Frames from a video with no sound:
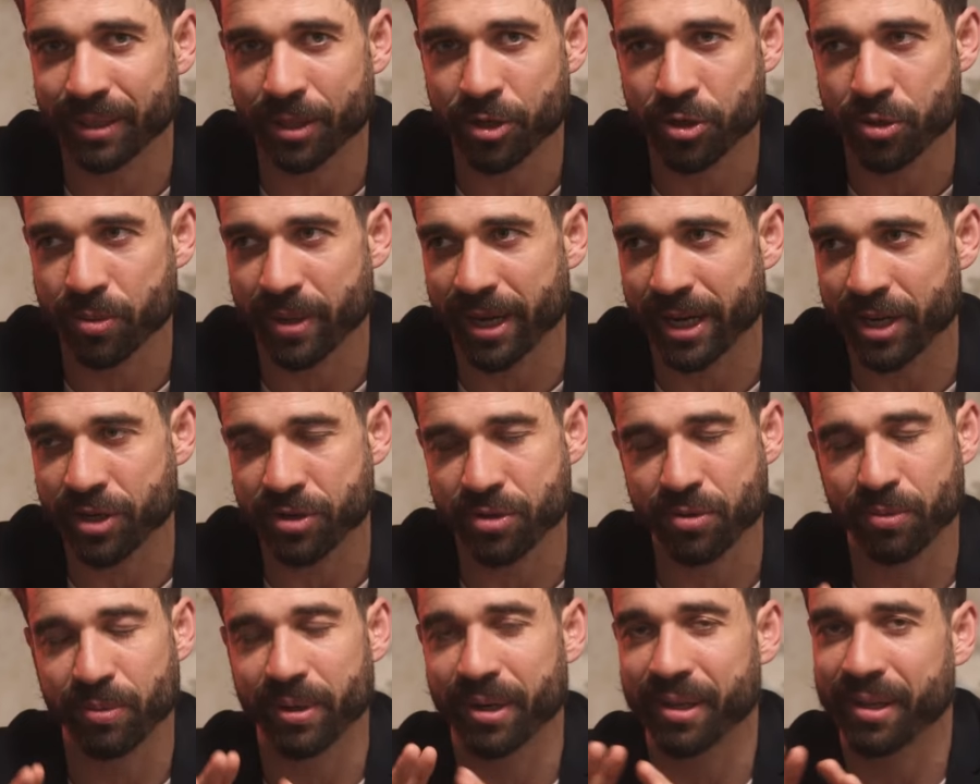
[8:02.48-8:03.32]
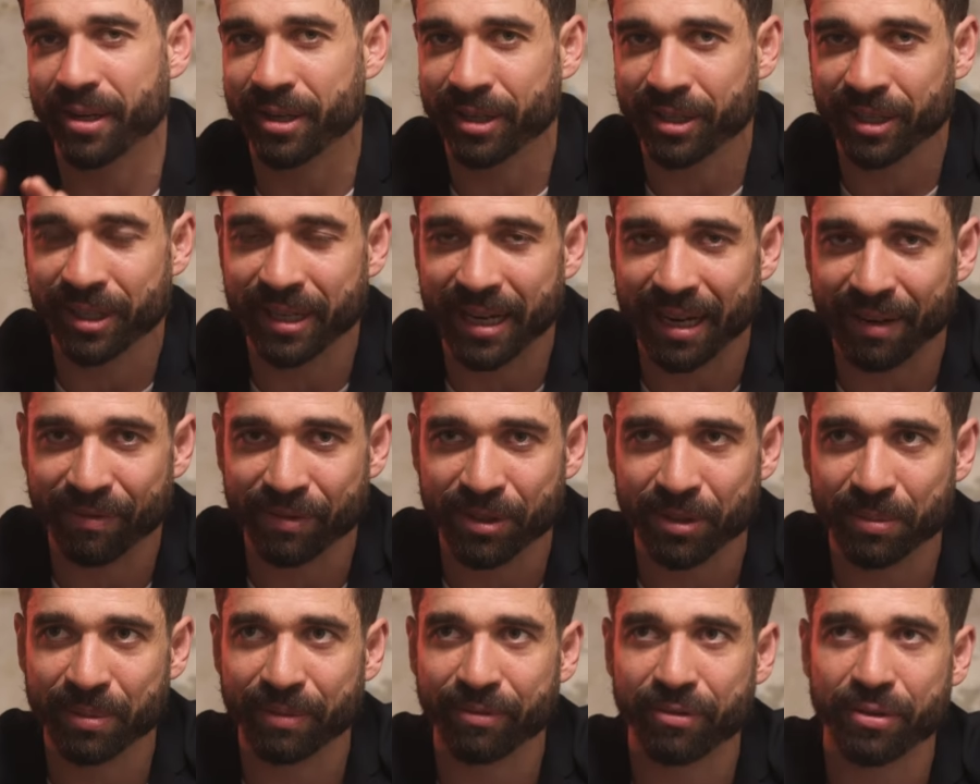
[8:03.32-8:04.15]
situation where they're gonna have
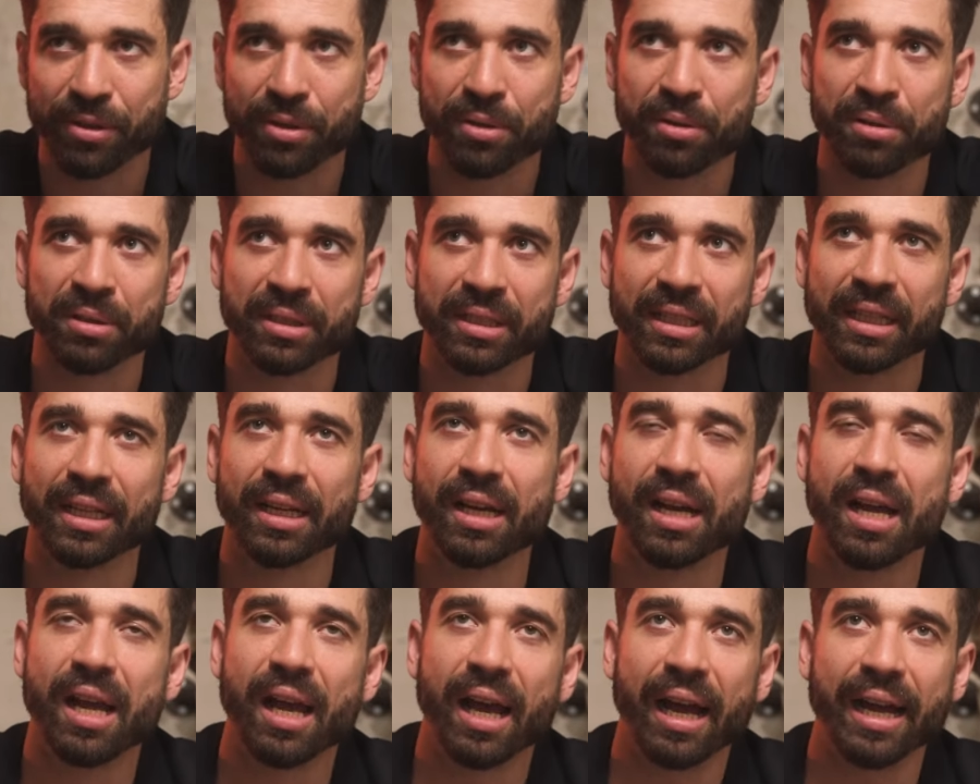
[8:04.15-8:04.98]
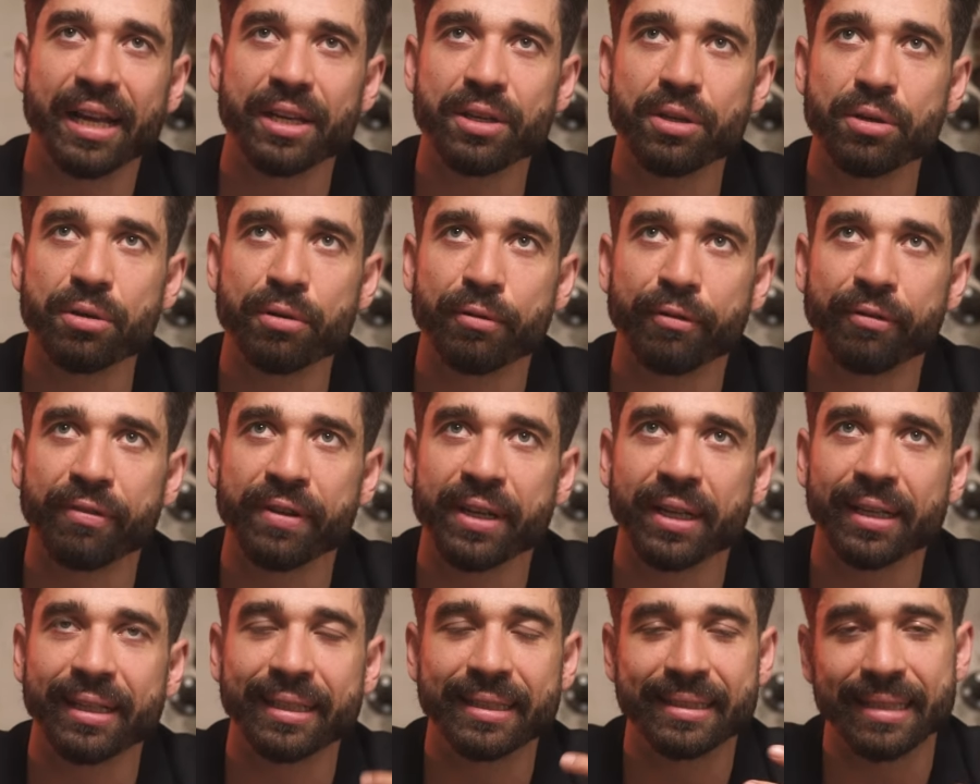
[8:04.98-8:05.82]
to refuse and you
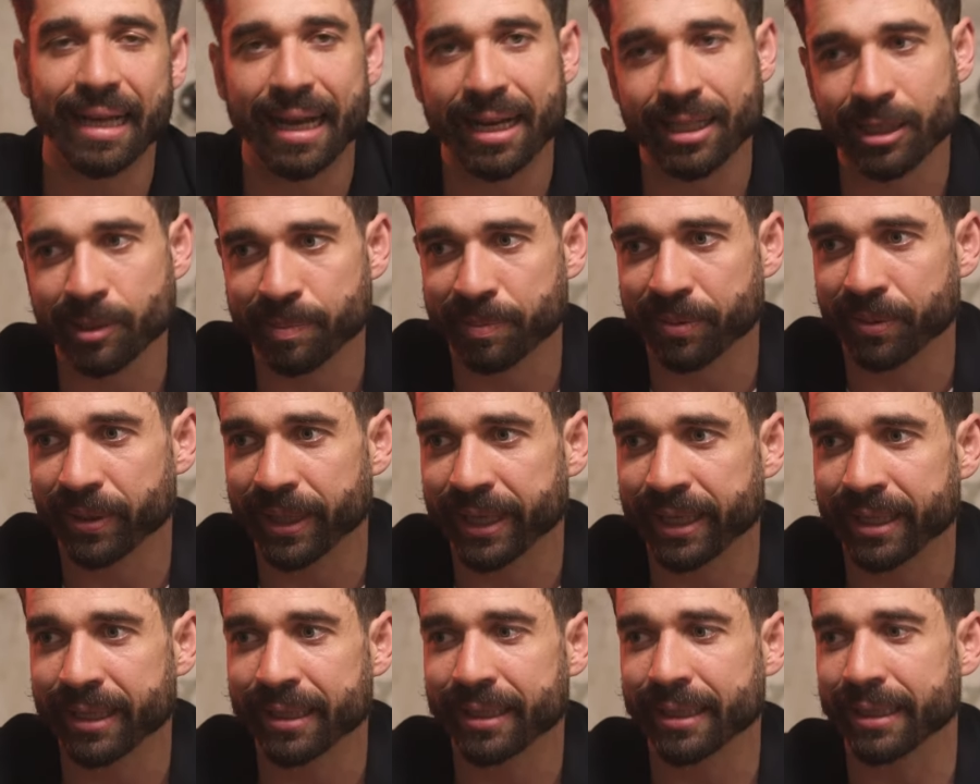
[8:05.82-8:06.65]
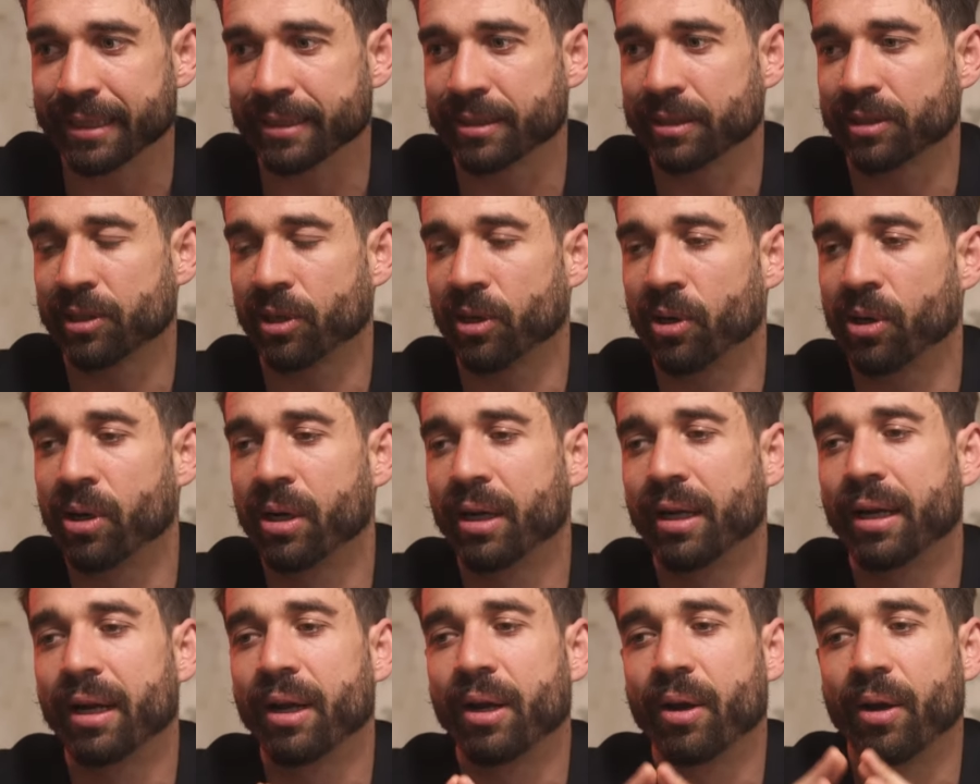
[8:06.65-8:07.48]
feel exasperated. And so
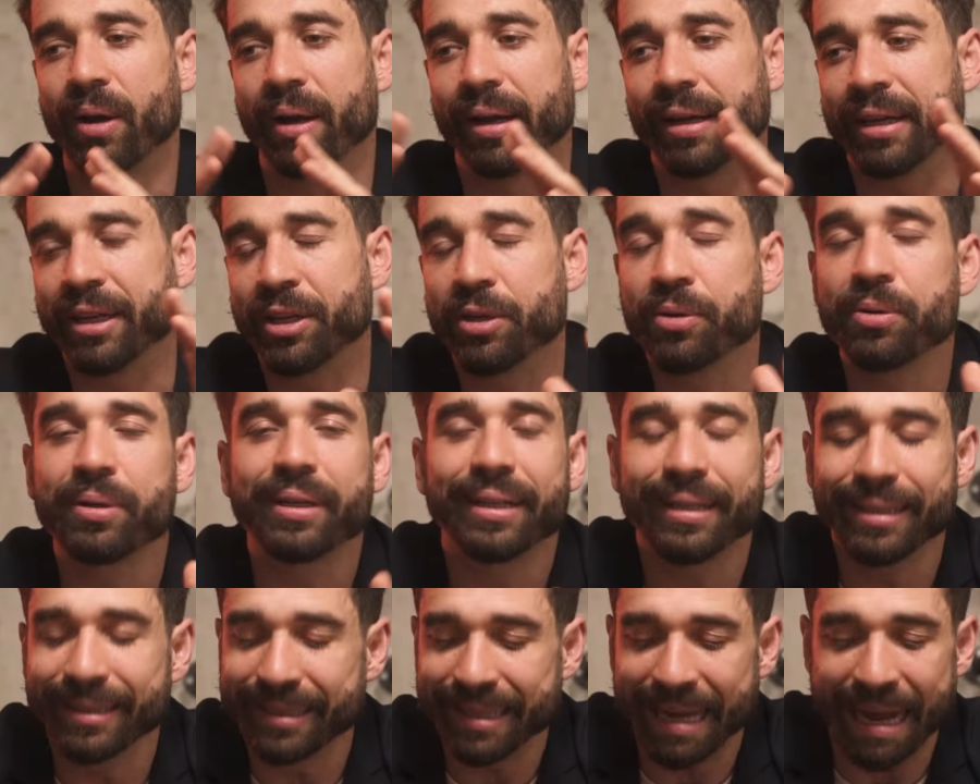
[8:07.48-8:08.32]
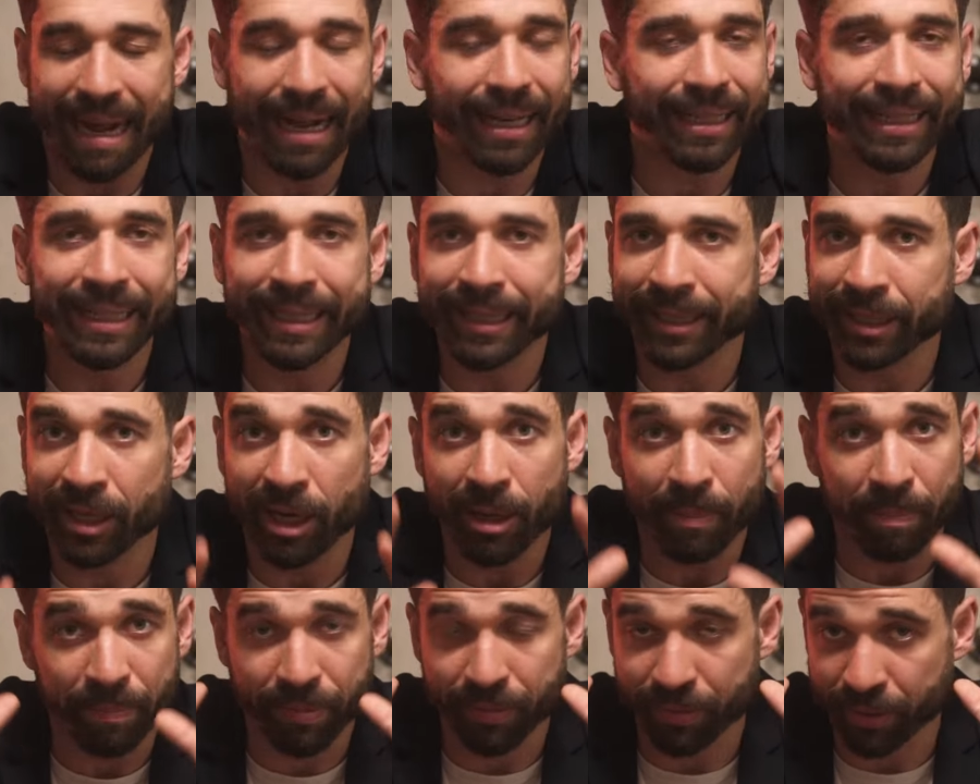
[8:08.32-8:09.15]
you can tally it
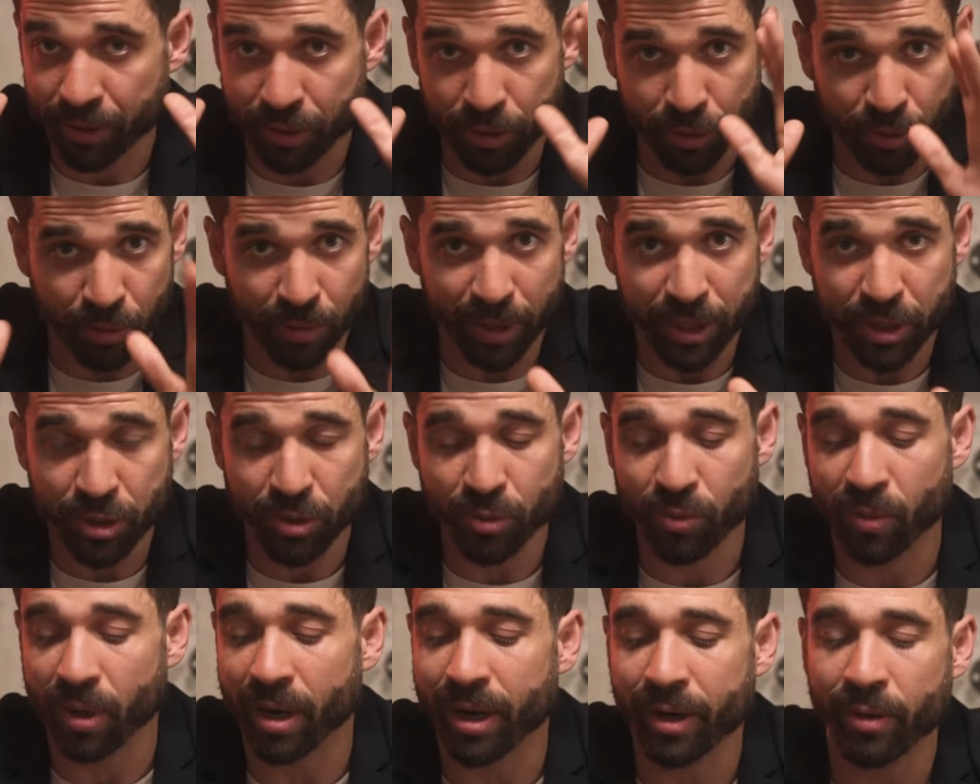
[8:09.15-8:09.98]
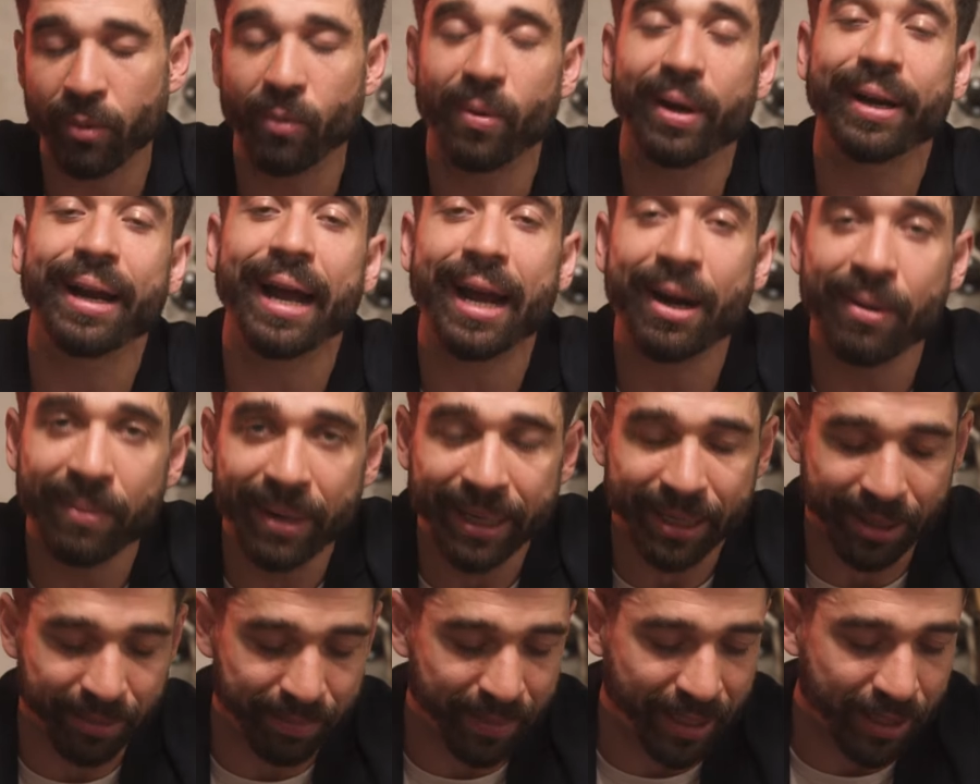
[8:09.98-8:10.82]
up, do what you want. What I
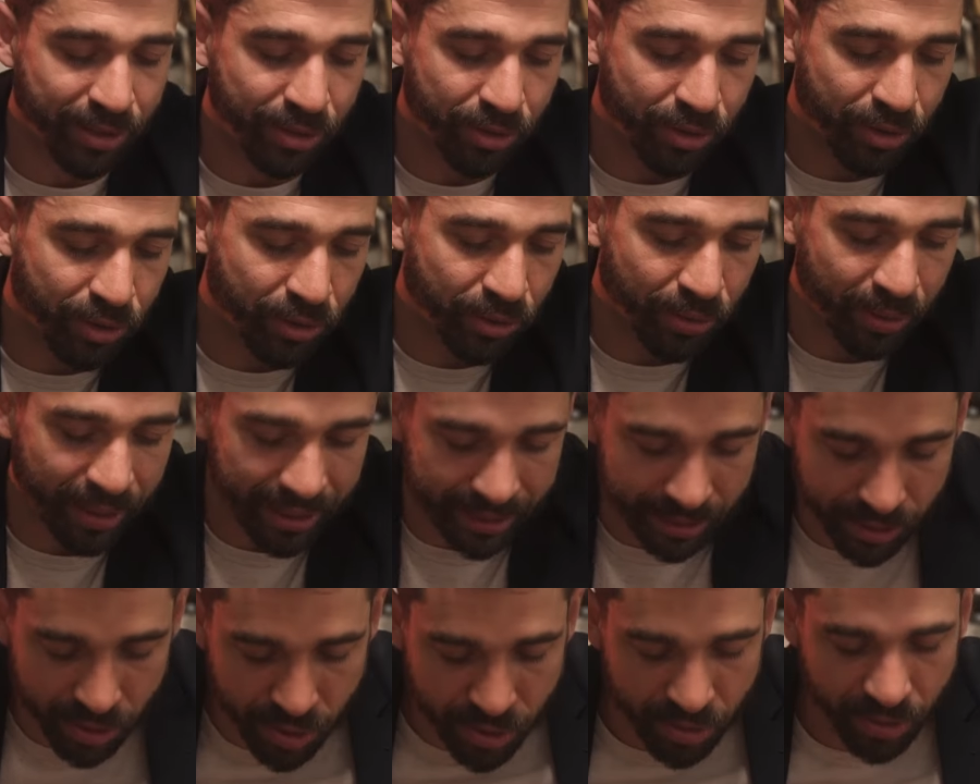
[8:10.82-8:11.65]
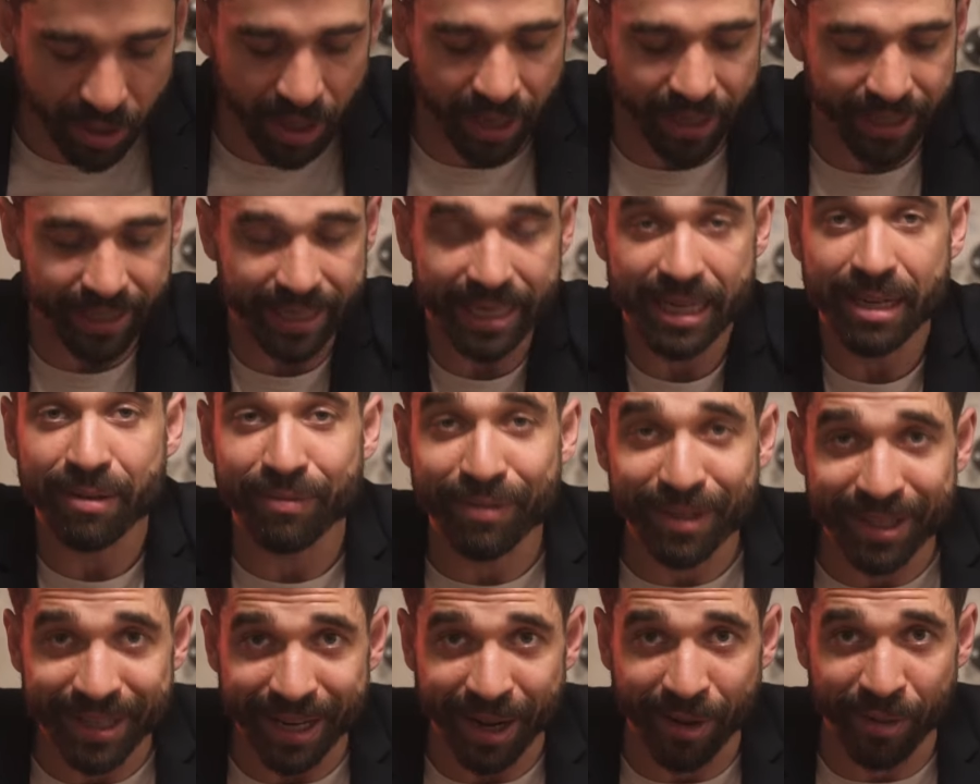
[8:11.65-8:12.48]
recommend you do is draw it
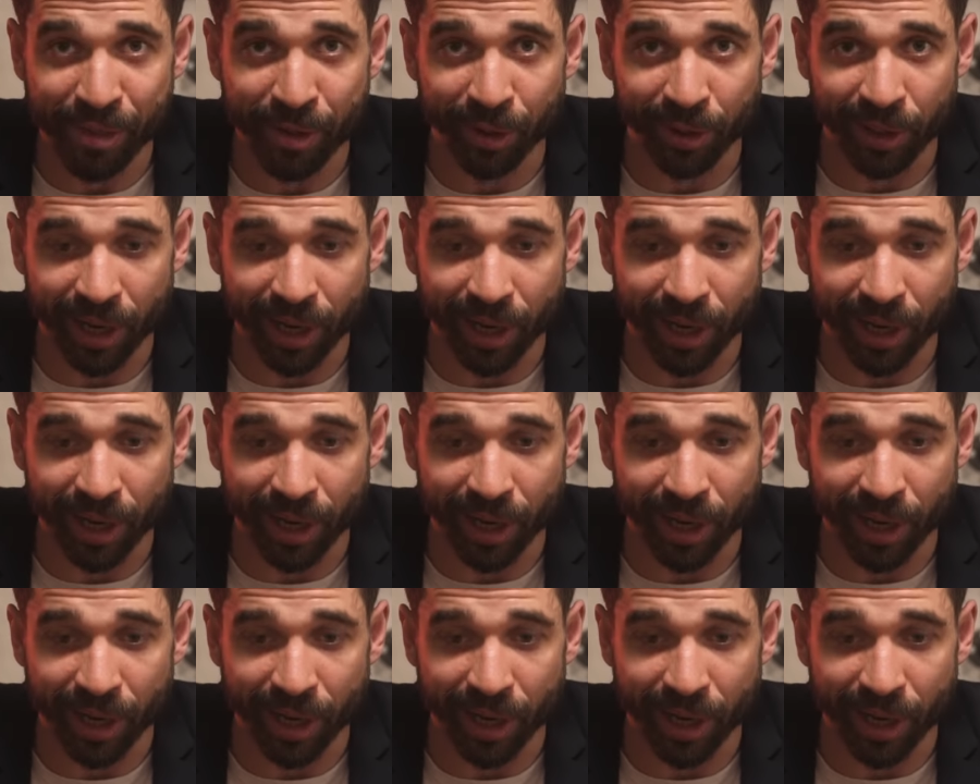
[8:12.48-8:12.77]
even down the